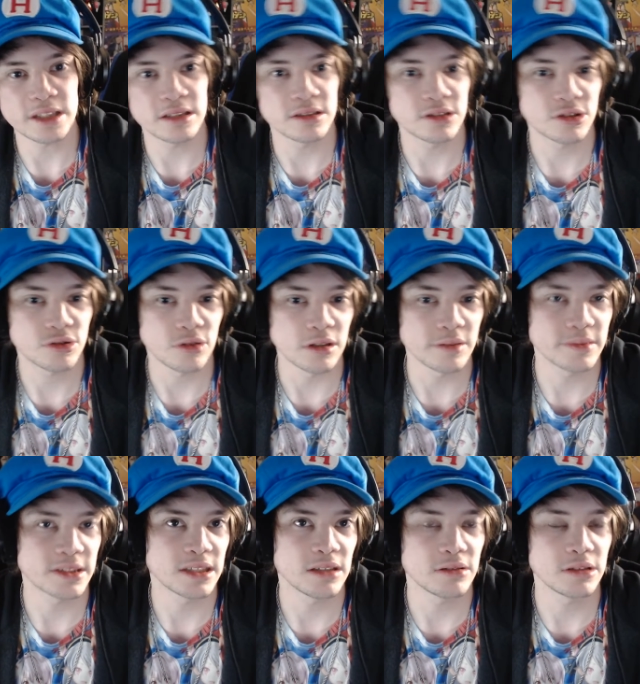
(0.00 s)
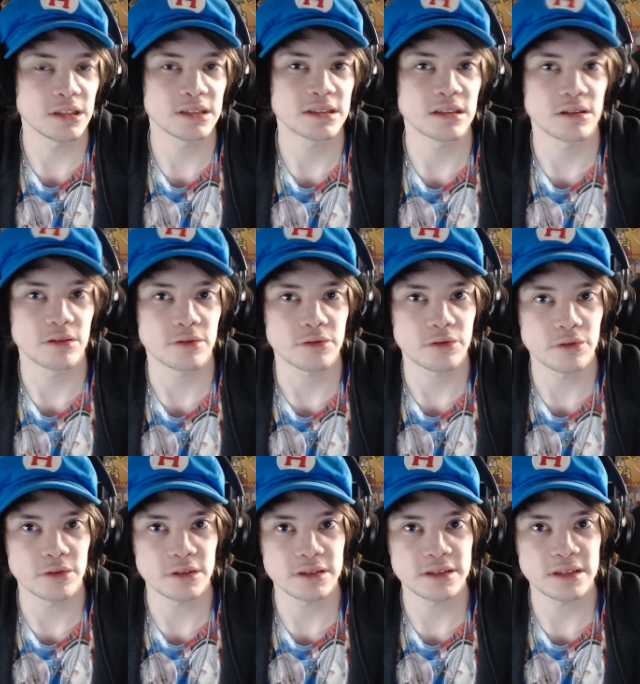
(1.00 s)
and stream series into
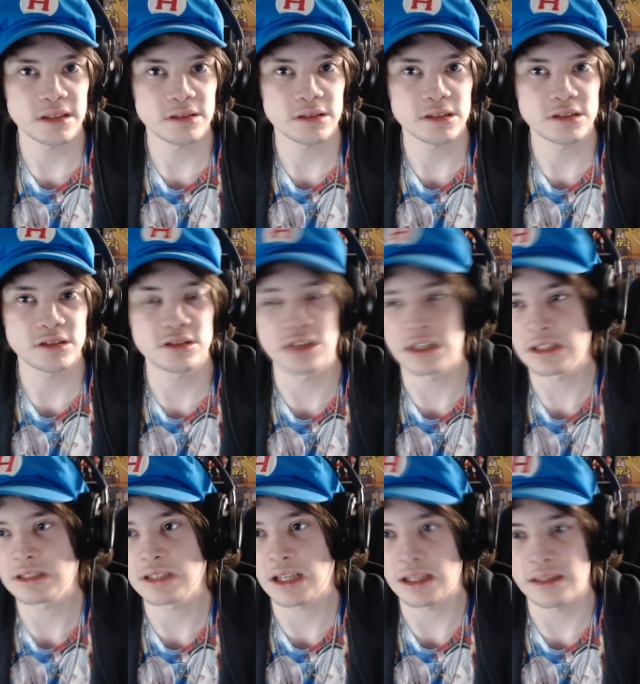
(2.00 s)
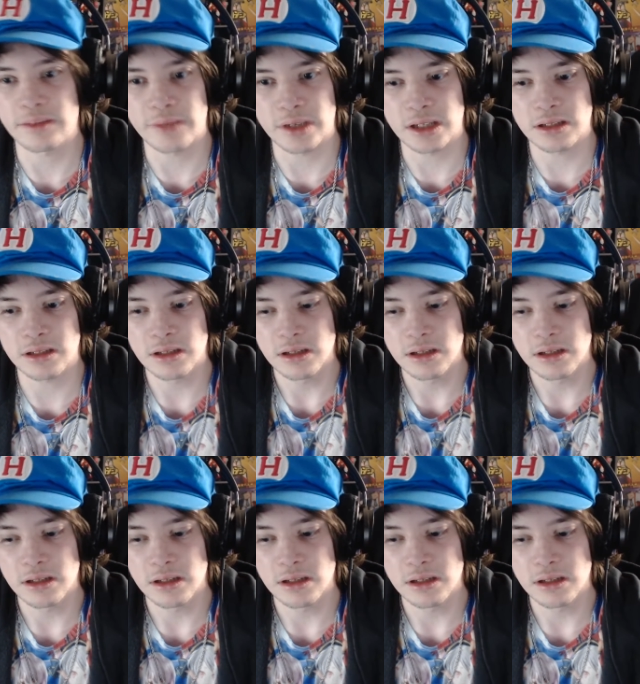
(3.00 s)
recorded series just to get them done.